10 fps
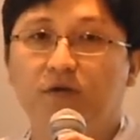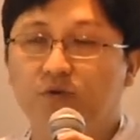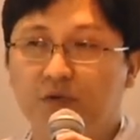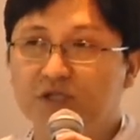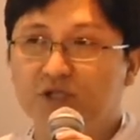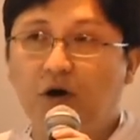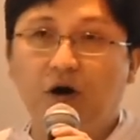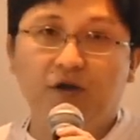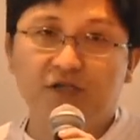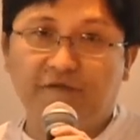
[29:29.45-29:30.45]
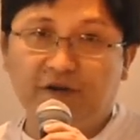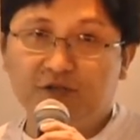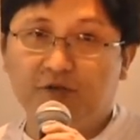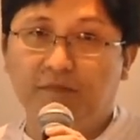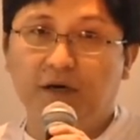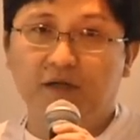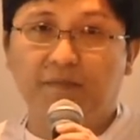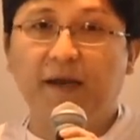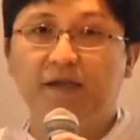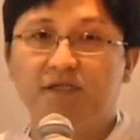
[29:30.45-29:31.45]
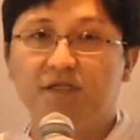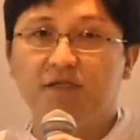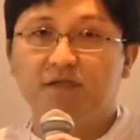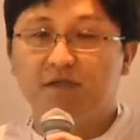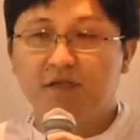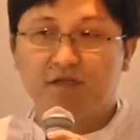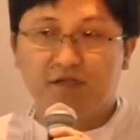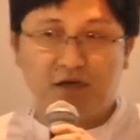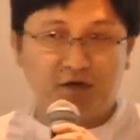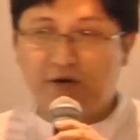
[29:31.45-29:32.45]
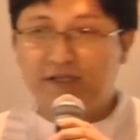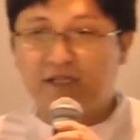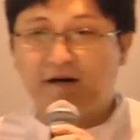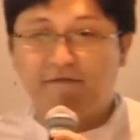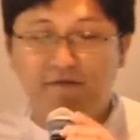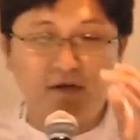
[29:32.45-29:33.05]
to install all your JavaScript uh, dependencies. It's uh, great stuff.